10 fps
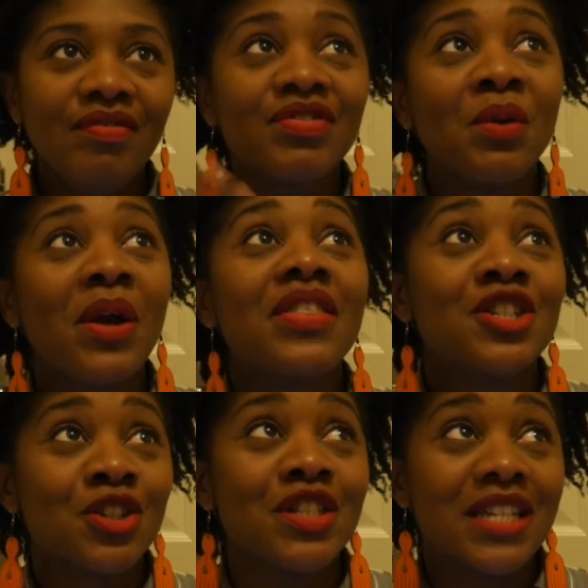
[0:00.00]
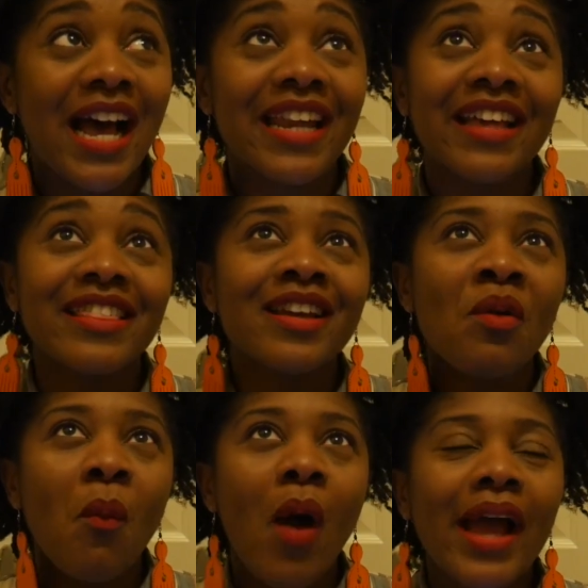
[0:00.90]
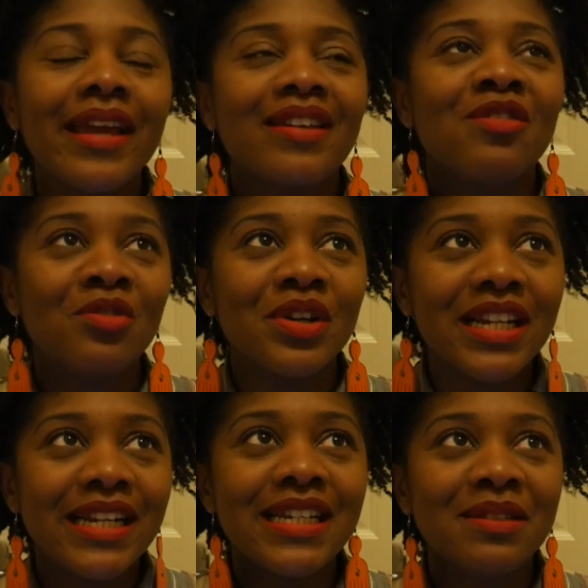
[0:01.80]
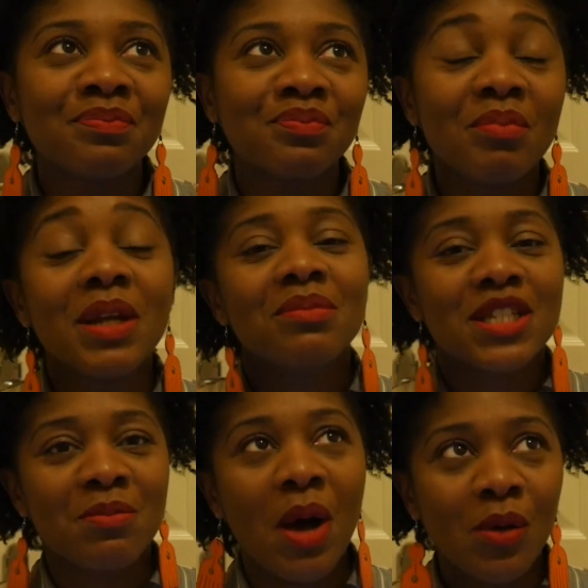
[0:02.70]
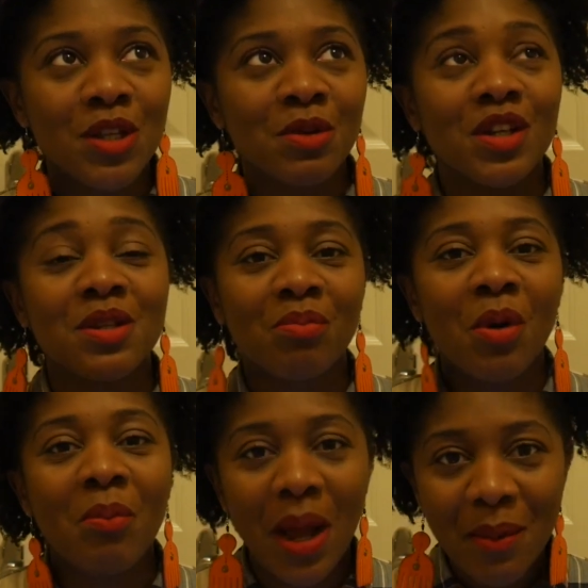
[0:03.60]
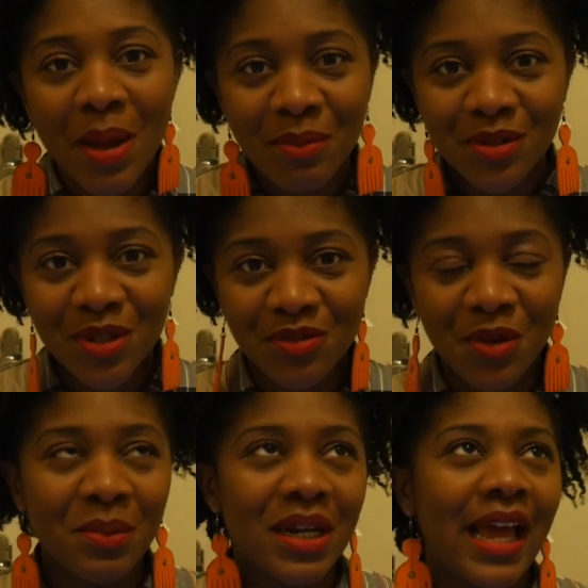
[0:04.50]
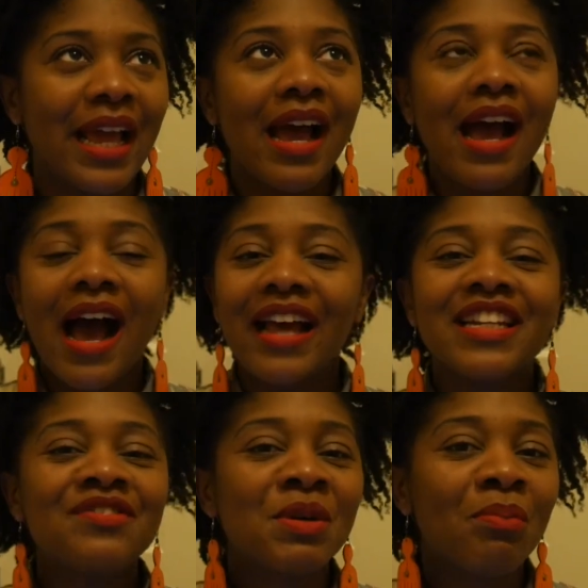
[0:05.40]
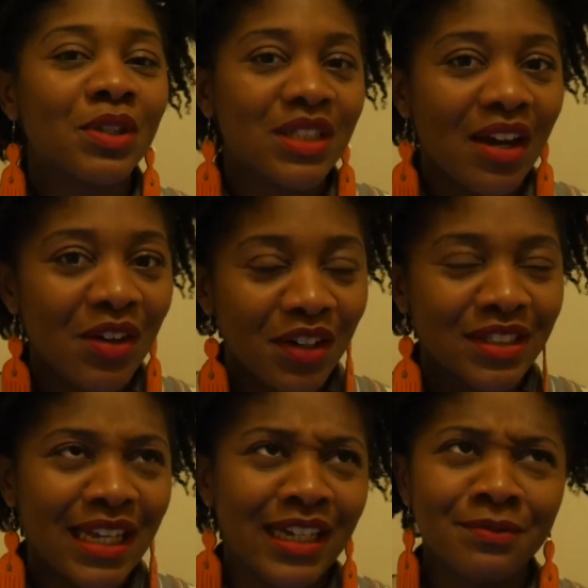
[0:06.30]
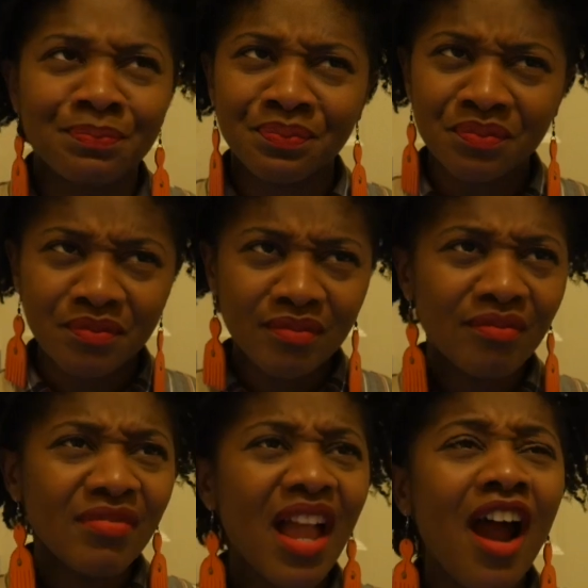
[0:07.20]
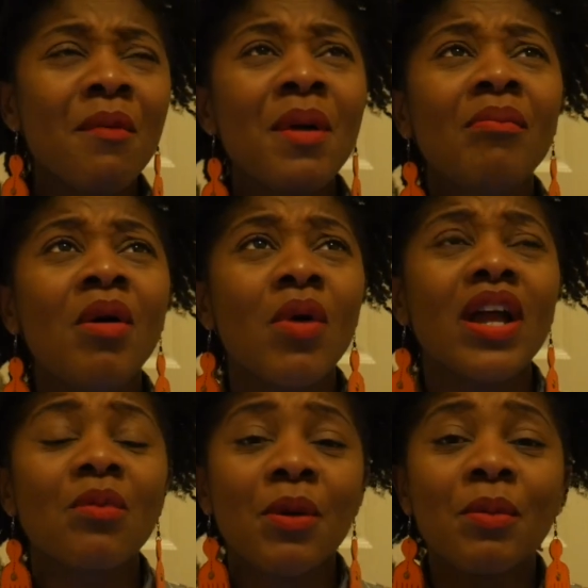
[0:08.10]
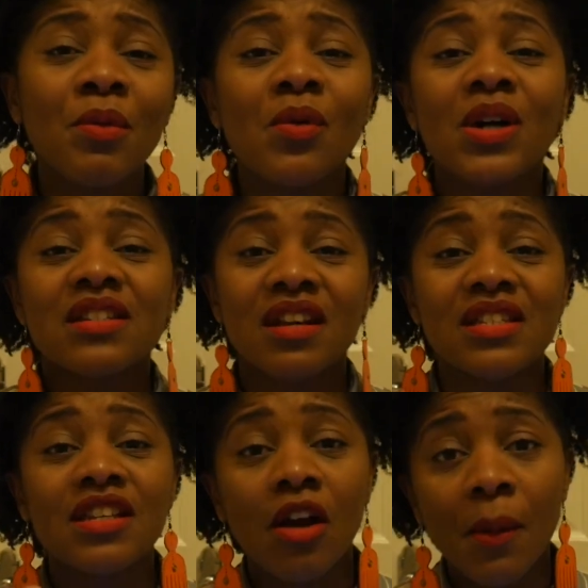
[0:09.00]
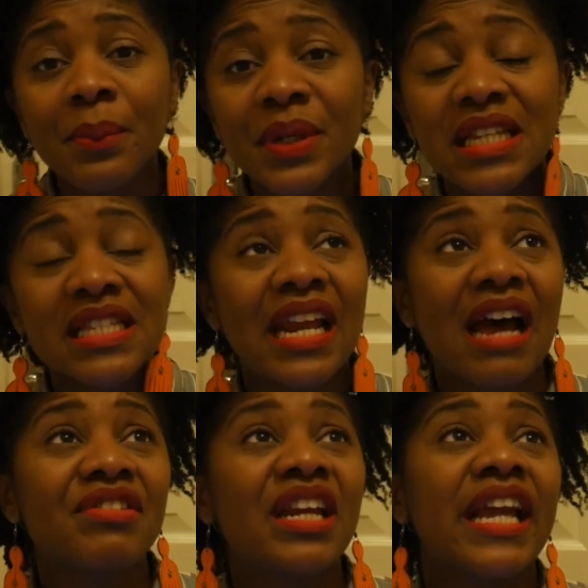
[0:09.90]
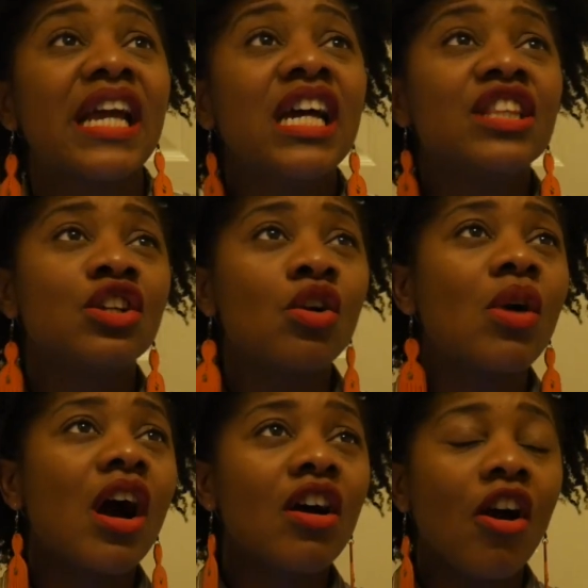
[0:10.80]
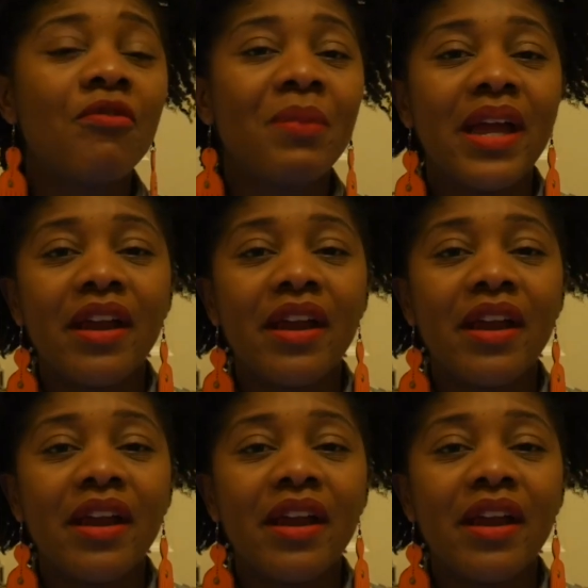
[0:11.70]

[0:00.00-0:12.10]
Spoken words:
the way they shot it. And I think why it really made me smile was because it brought back memories for me. Like, I lived in Port Harcourt and I remember working with people who are starting companies and having like the local government